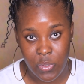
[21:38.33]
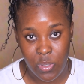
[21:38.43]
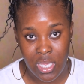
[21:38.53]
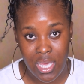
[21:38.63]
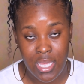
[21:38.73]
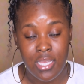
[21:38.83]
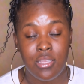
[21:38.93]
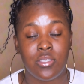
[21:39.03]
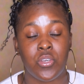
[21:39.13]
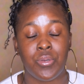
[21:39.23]
Okay,
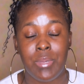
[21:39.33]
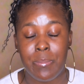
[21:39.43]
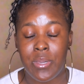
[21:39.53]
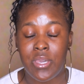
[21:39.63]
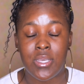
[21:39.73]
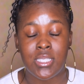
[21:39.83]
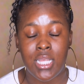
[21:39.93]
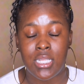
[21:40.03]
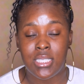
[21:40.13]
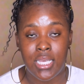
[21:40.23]
so remember your
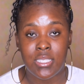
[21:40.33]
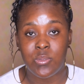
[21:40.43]
cell takes